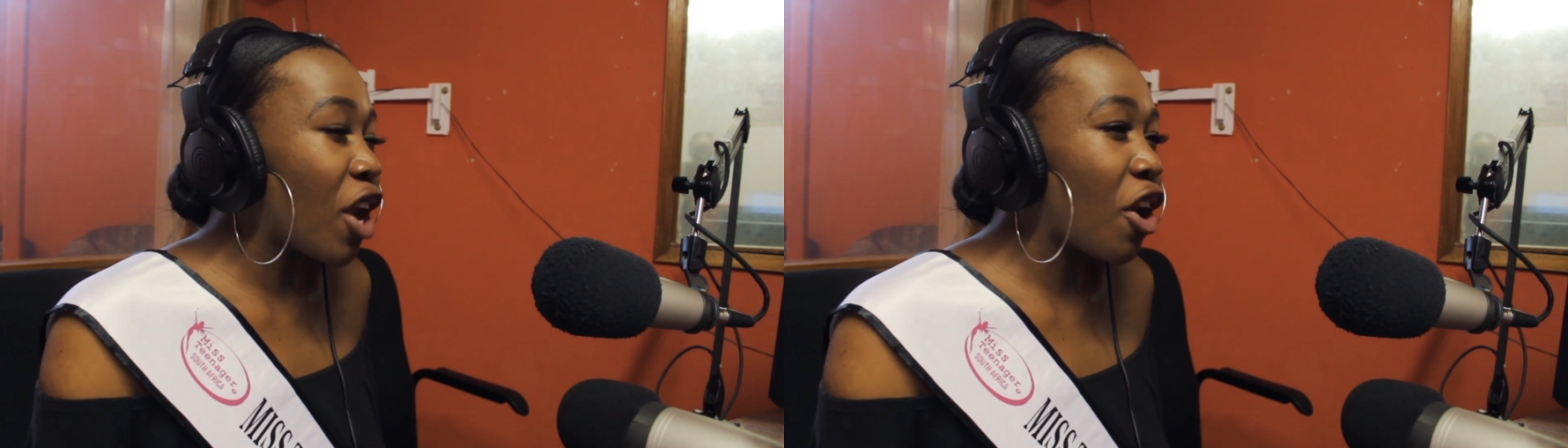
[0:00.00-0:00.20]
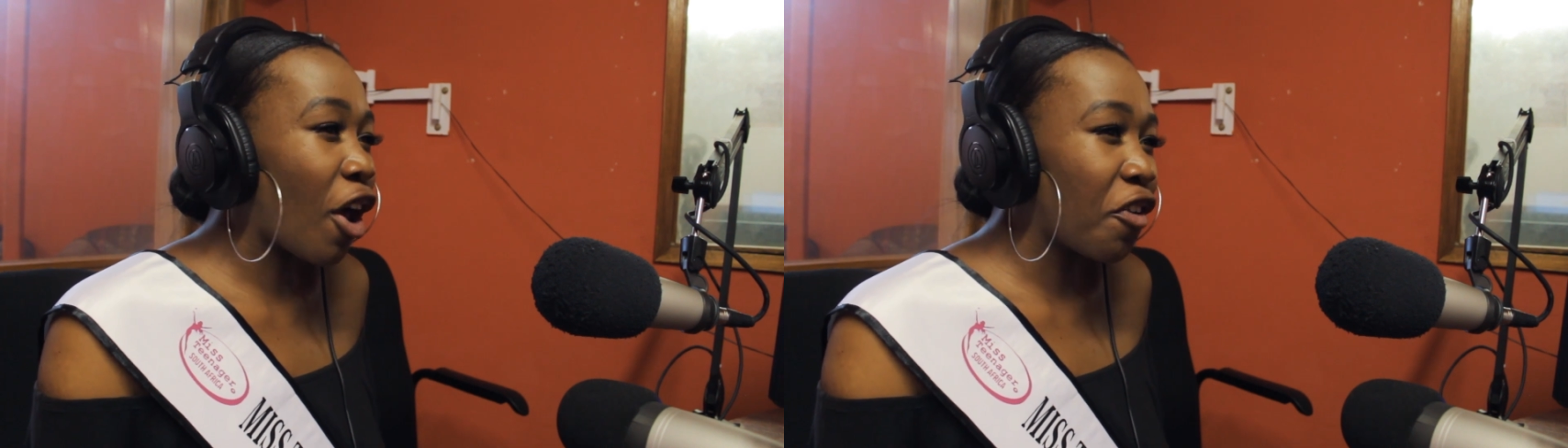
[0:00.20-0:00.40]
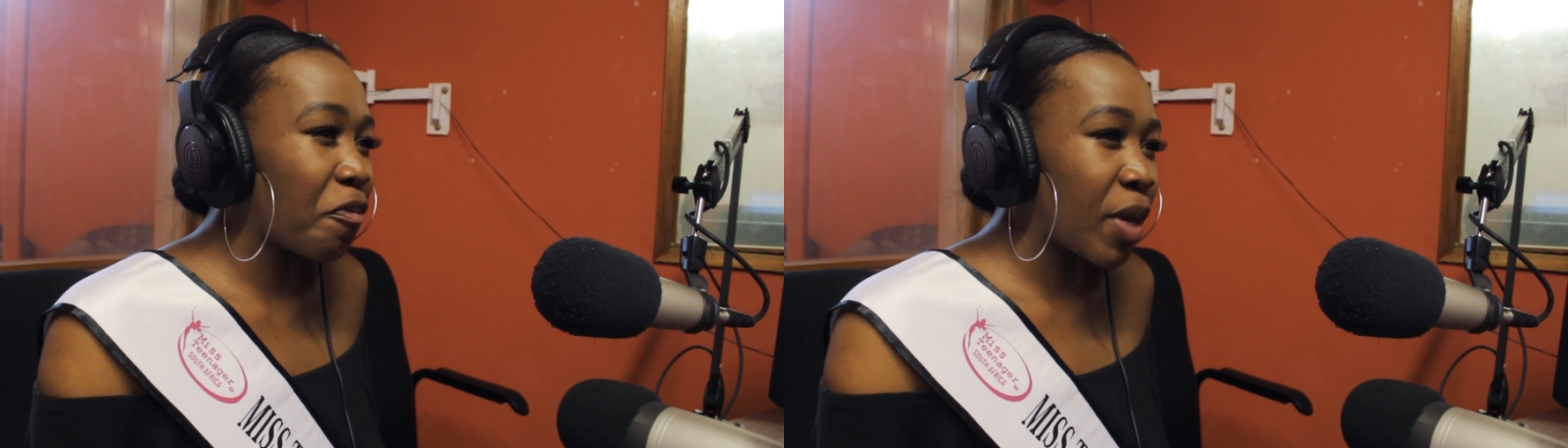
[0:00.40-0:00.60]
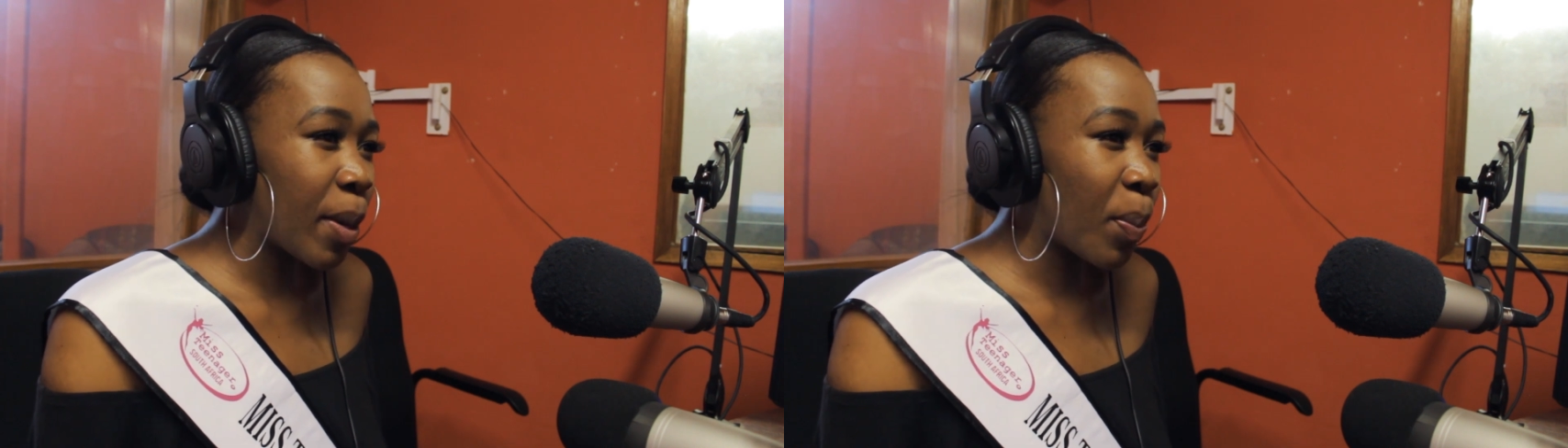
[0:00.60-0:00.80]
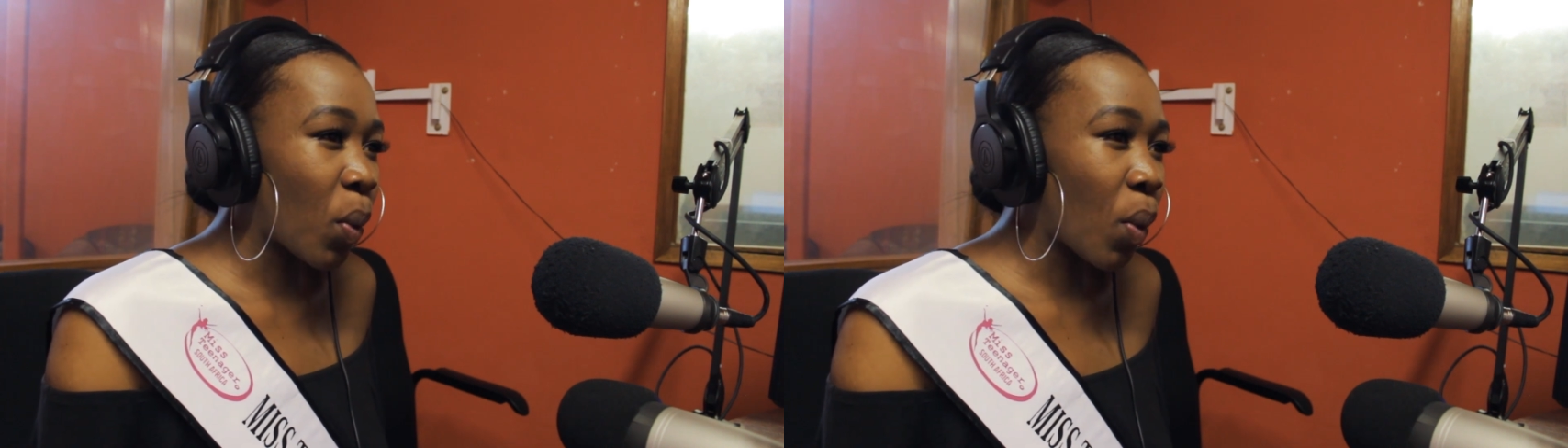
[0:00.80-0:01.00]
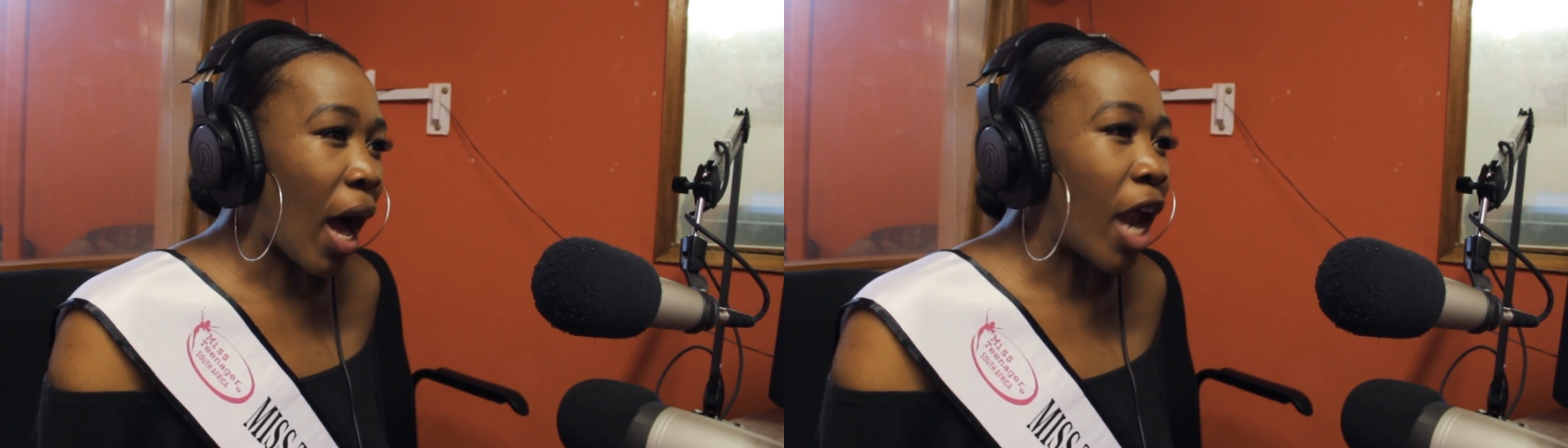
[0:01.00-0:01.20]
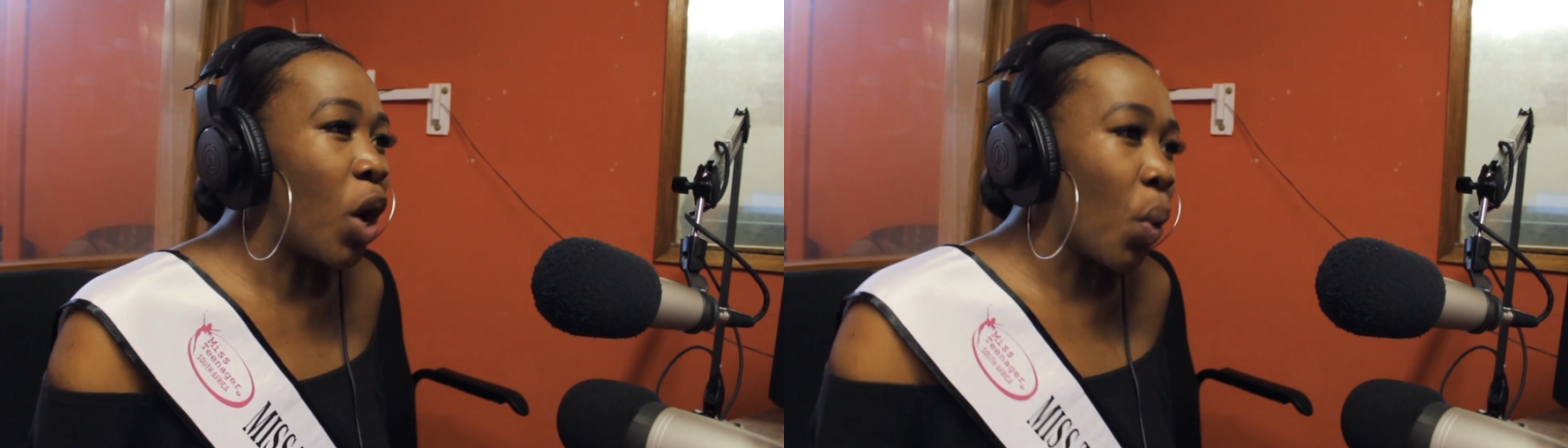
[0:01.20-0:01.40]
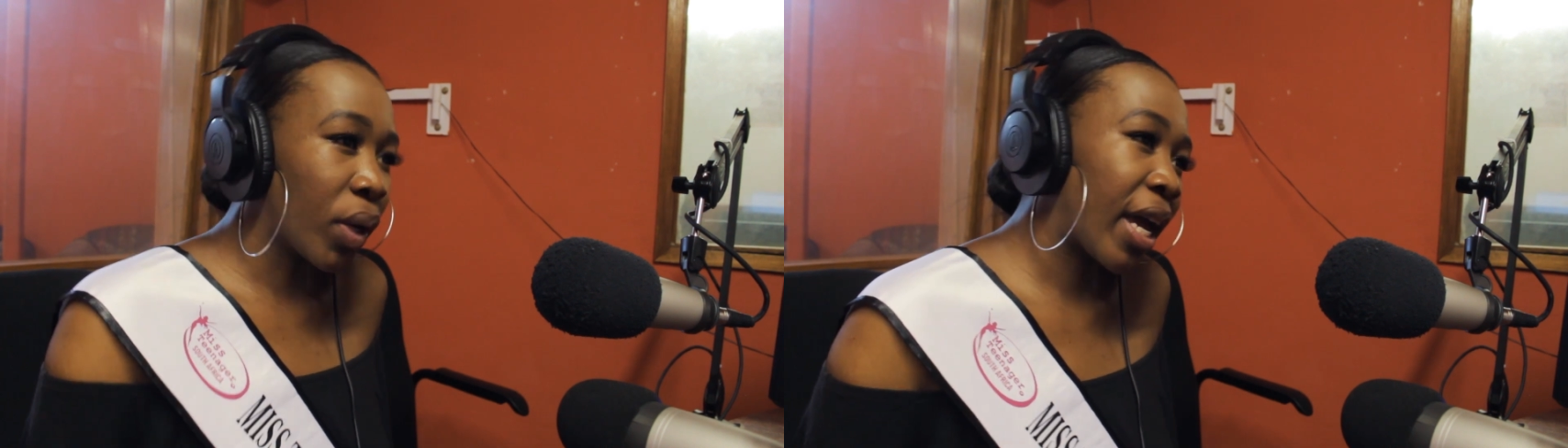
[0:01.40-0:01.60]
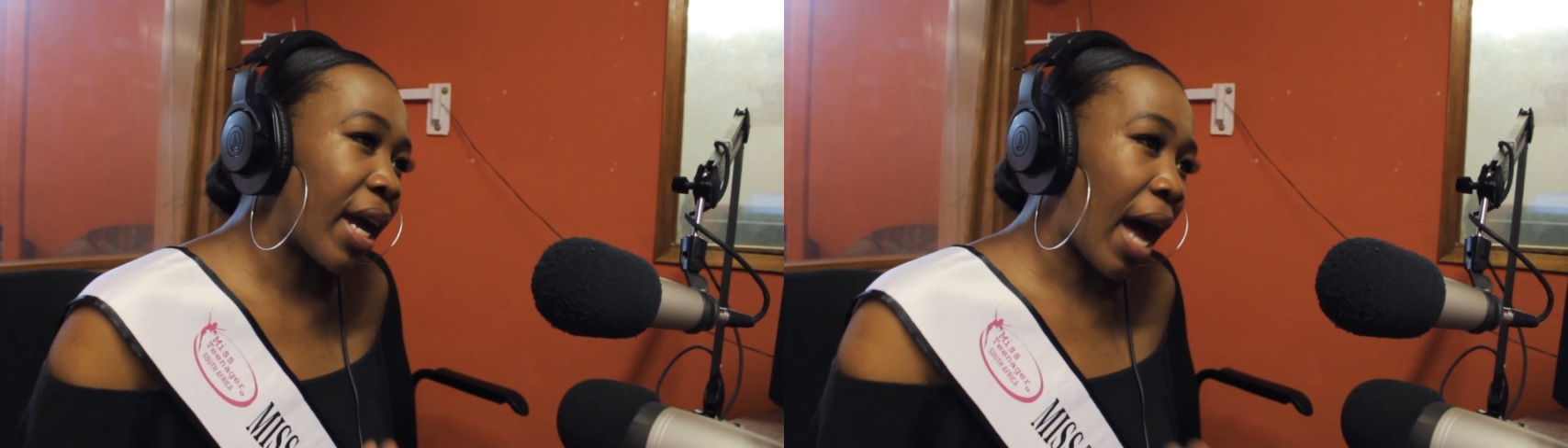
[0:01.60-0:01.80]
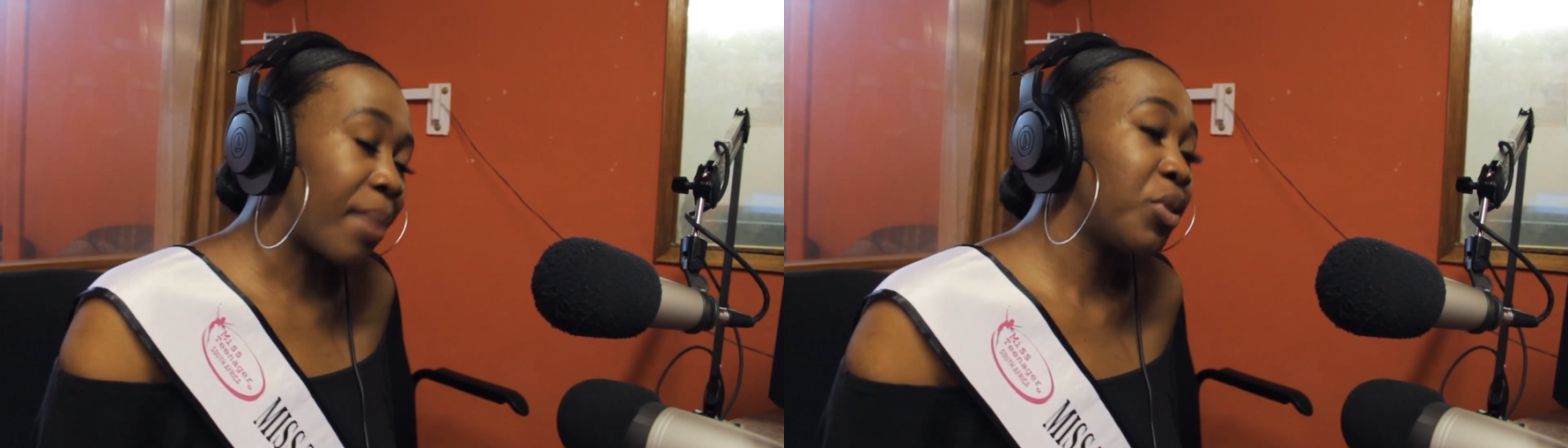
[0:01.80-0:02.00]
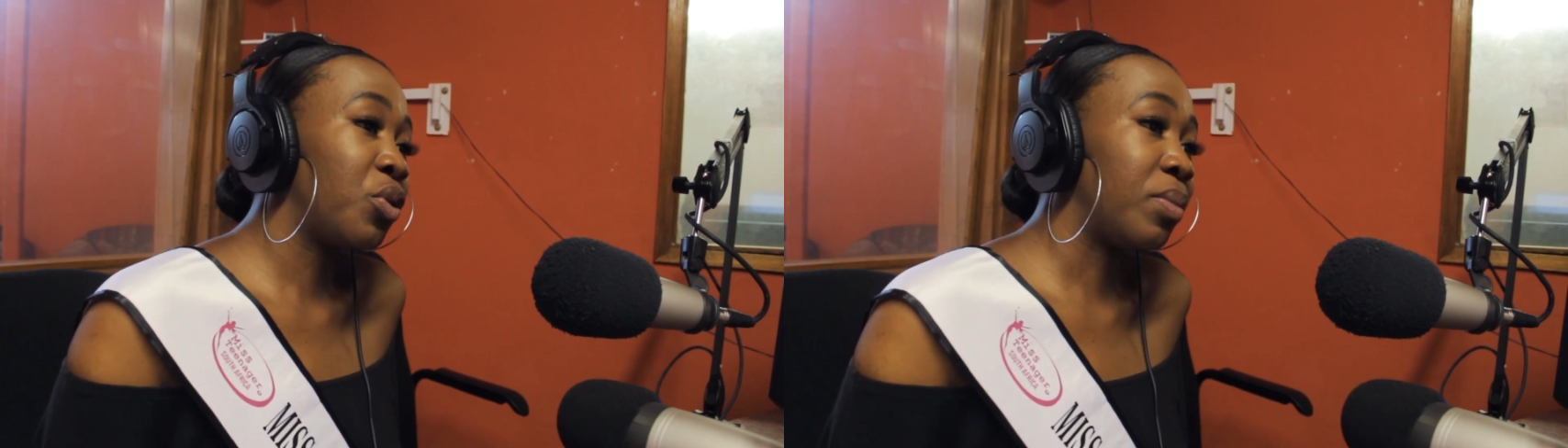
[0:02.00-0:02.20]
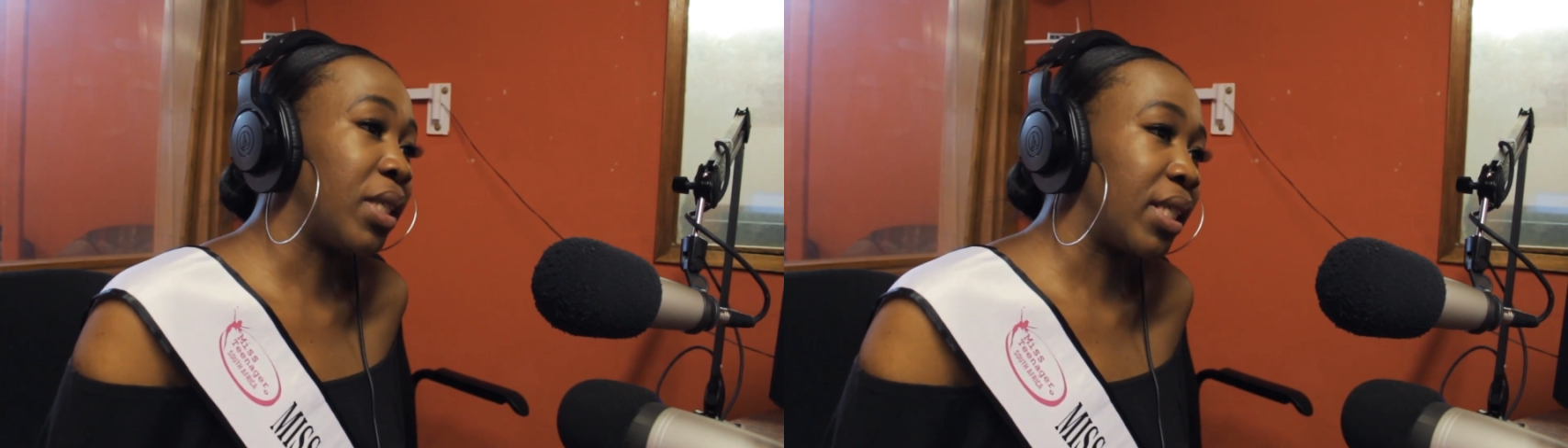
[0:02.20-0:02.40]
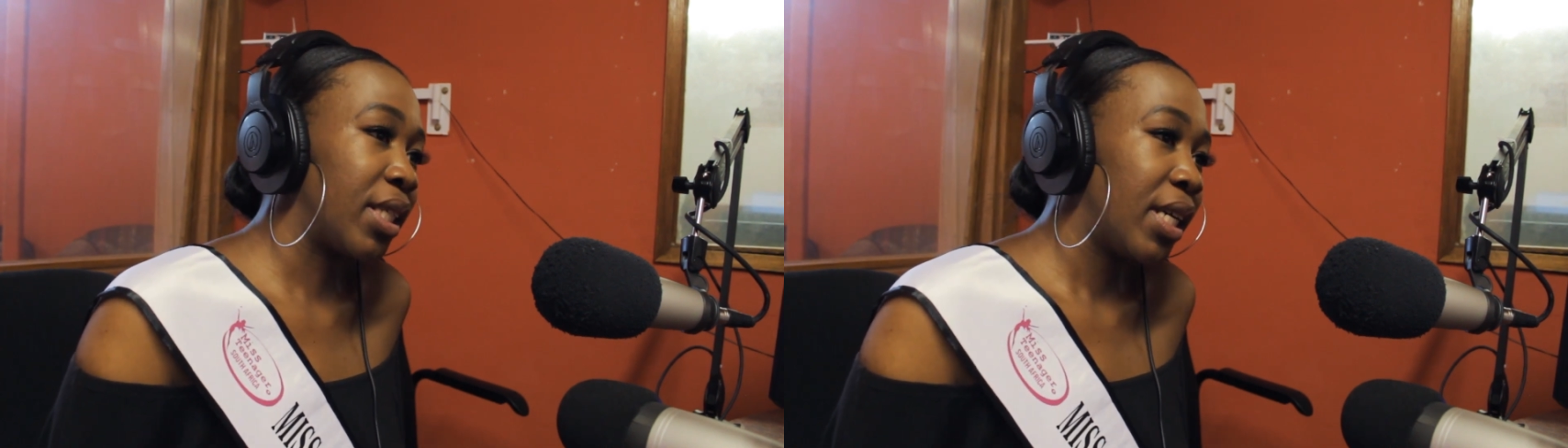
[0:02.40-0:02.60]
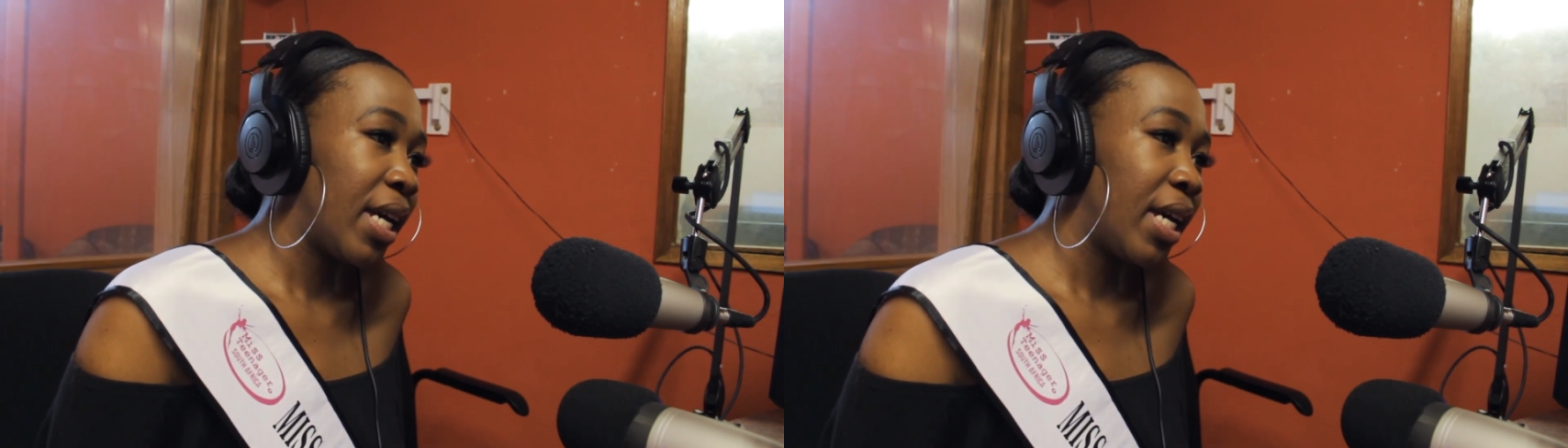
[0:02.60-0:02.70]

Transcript: a lot of people are looking up to me,